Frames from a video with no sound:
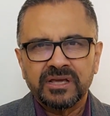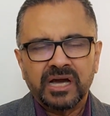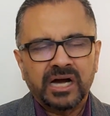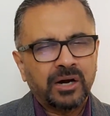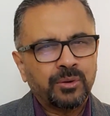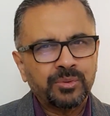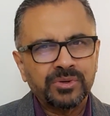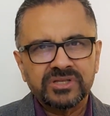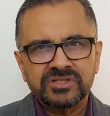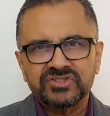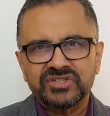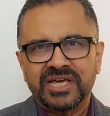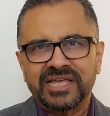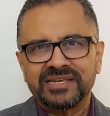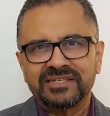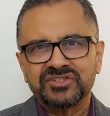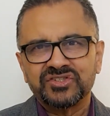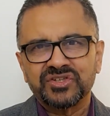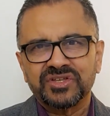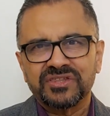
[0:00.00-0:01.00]
I want to
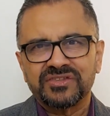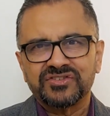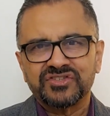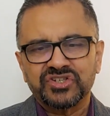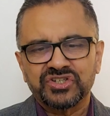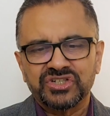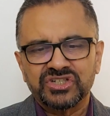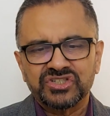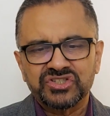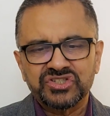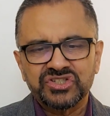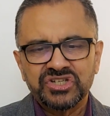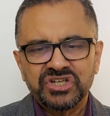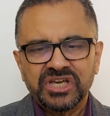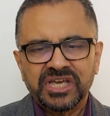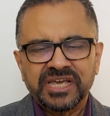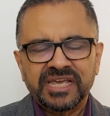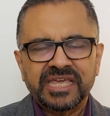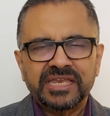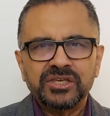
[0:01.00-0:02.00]
challenge us, church.
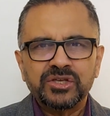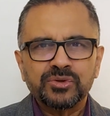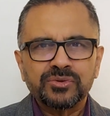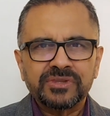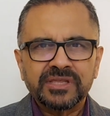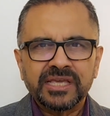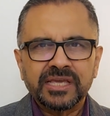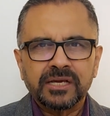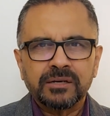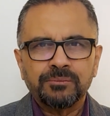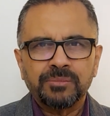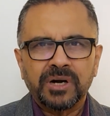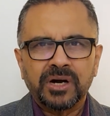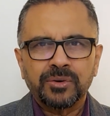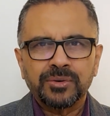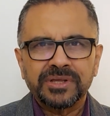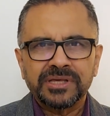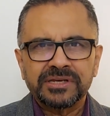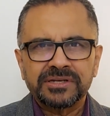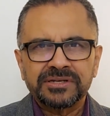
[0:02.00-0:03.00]
Can you think
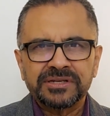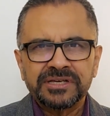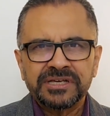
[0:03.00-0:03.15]
about it?